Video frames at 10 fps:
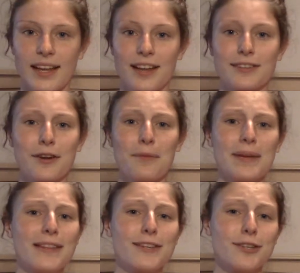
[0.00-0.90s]
So
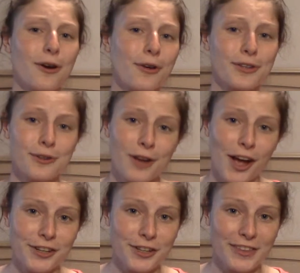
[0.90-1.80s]
being the total
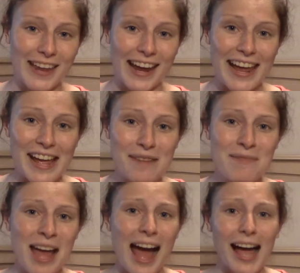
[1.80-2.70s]
UConn nerd that I am,
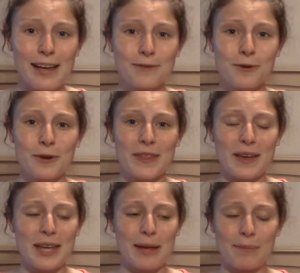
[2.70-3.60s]
I have toured
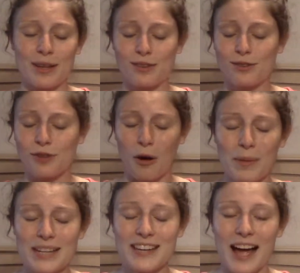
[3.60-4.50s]
that campus so
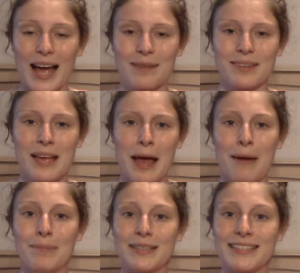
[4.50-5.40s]
many times,
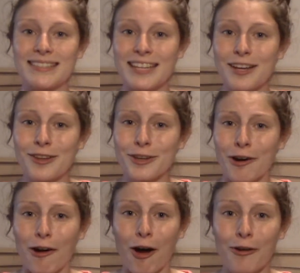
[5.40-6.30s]
but still there
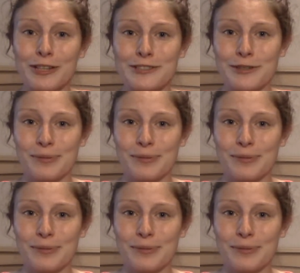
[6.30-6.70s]
are always new